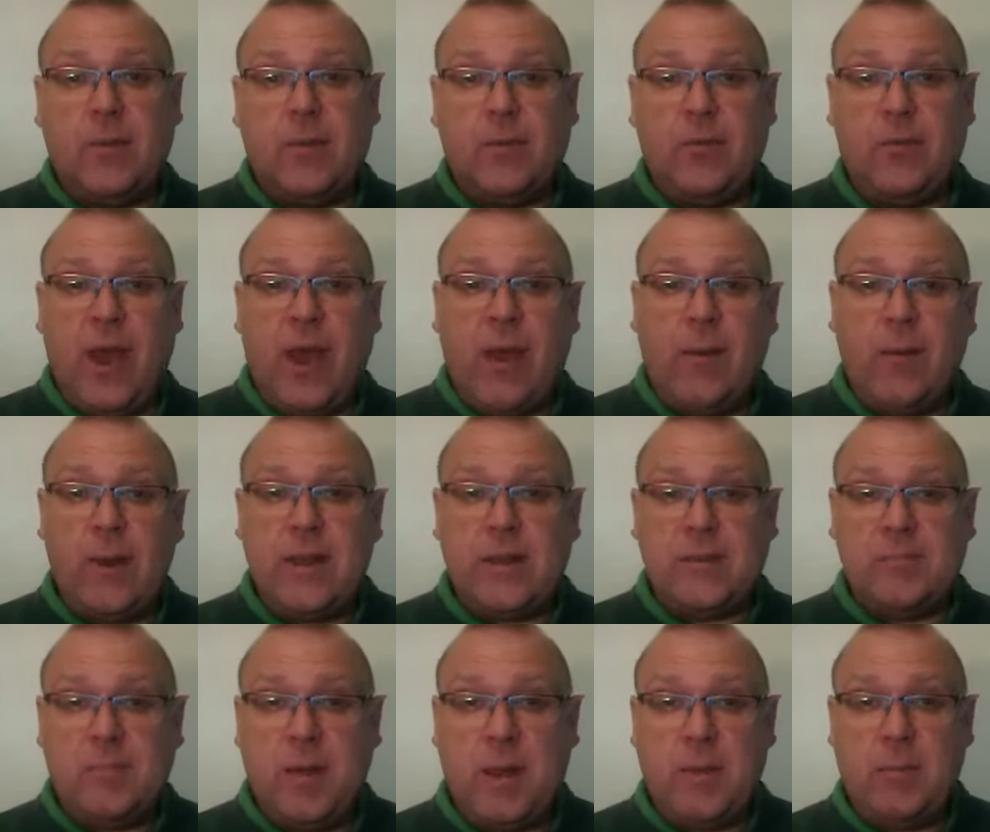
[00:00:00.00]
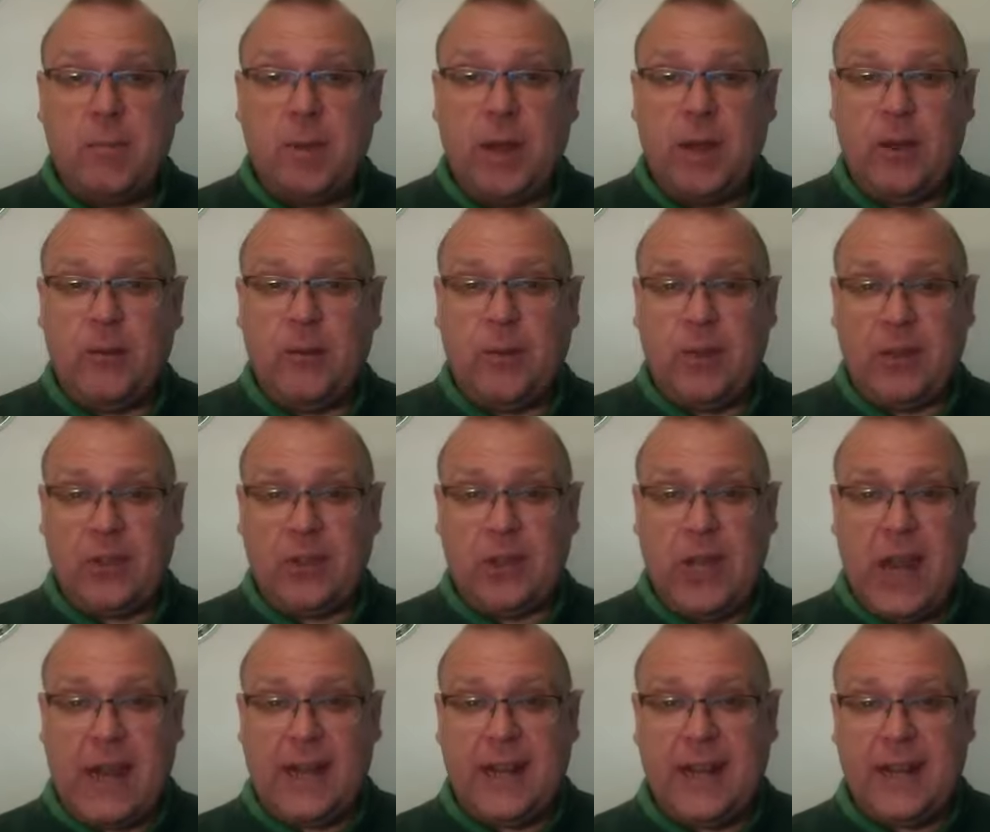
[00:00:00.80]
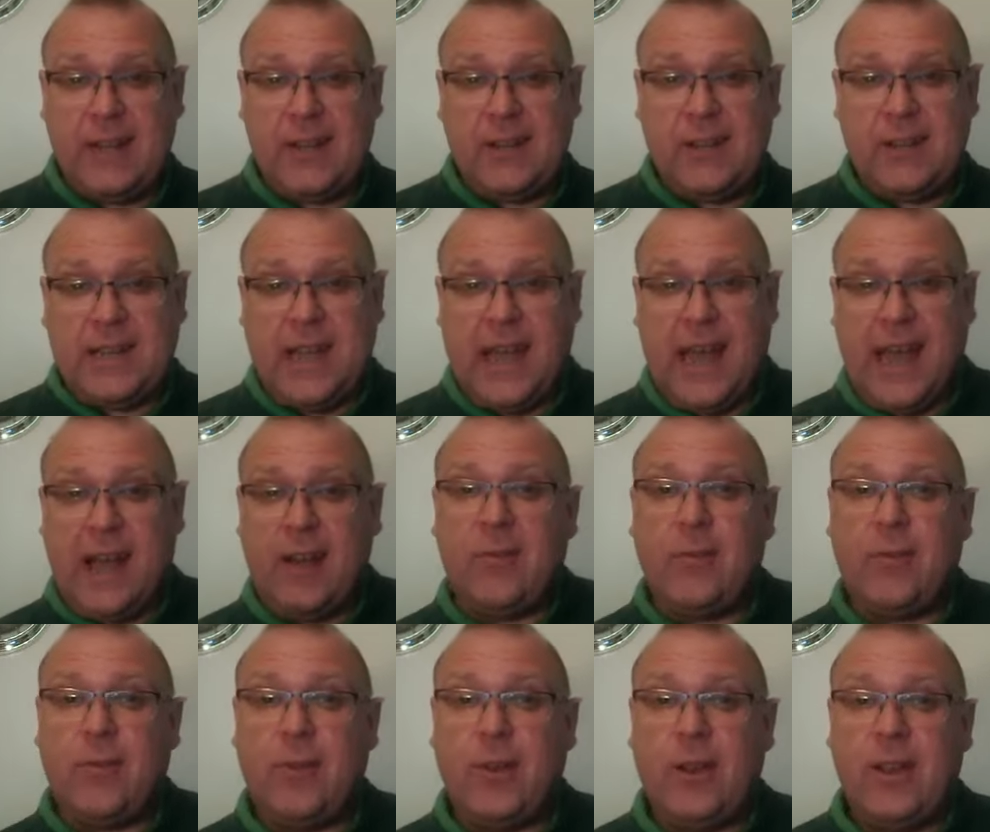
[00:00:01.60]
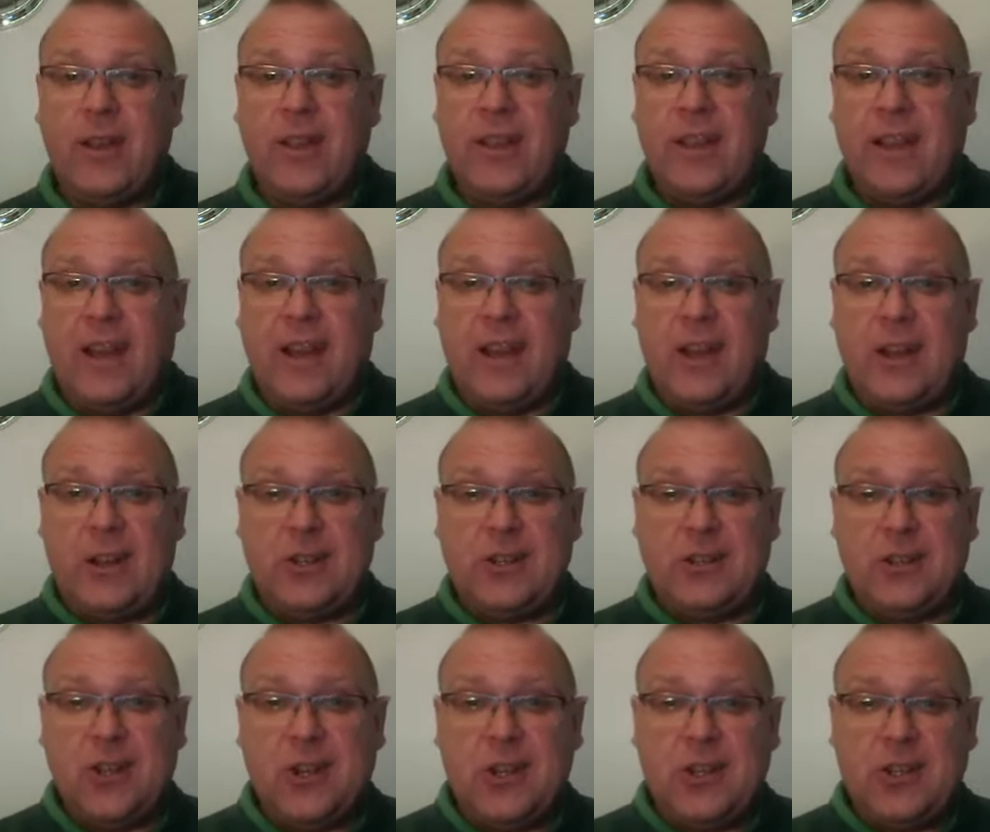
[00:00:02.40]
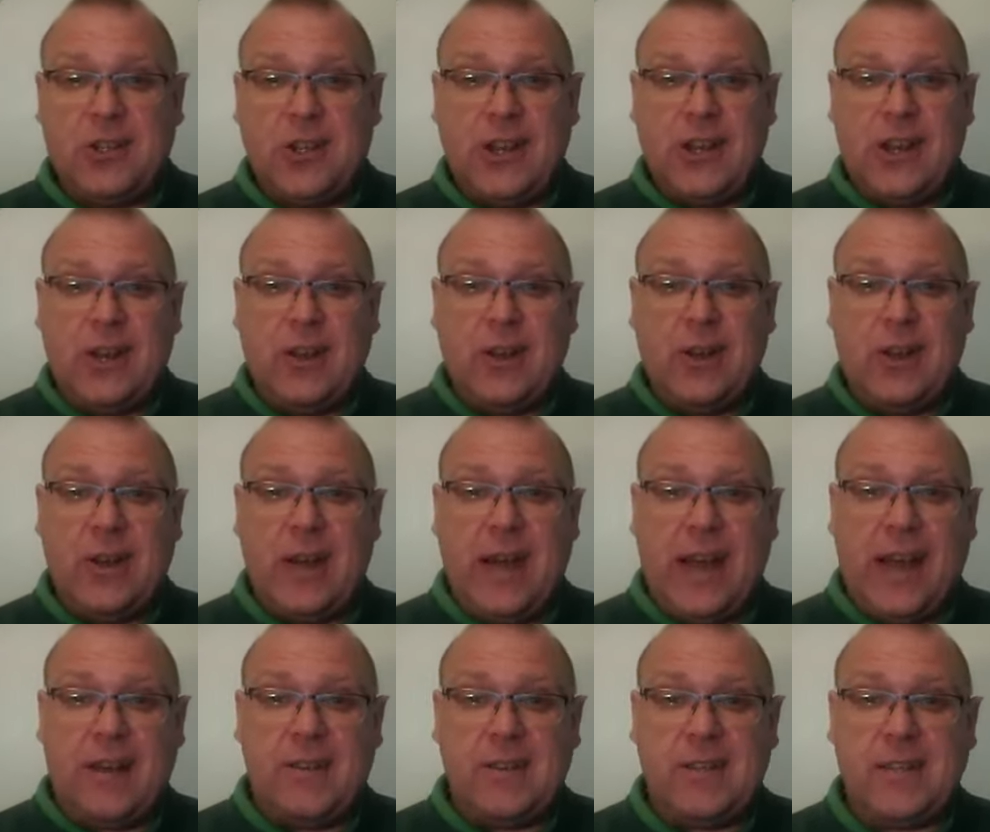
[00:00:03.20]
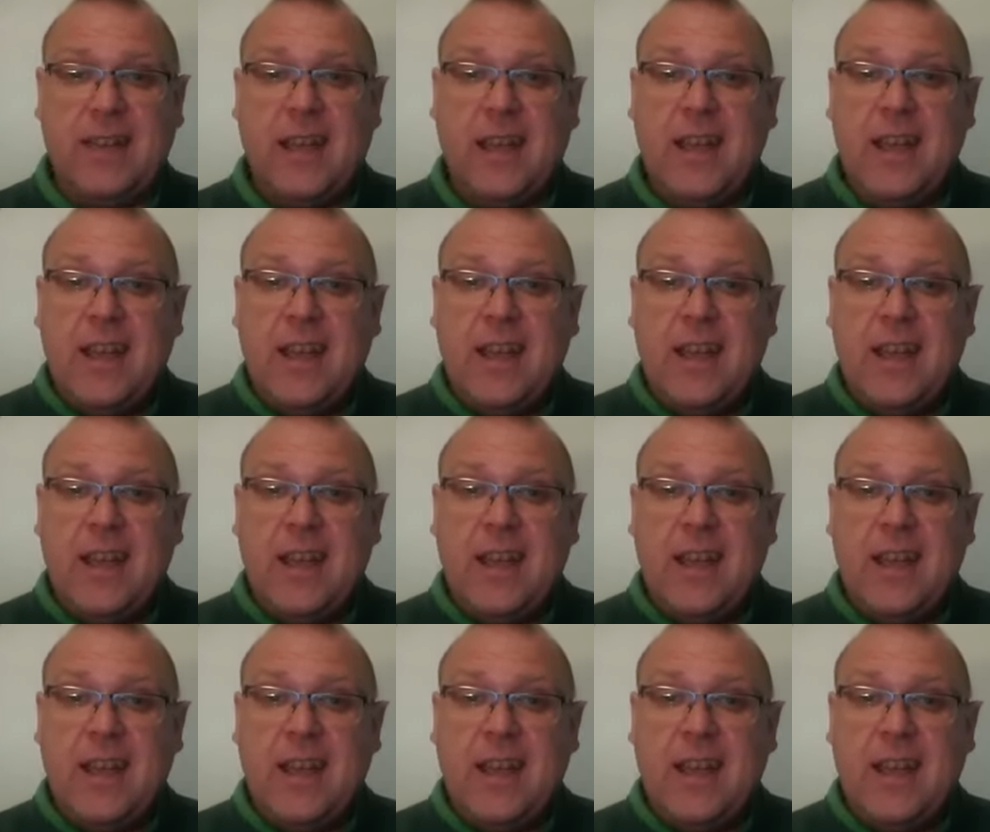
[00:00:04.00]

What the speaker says: Various people over there. Janet used to have church in her house.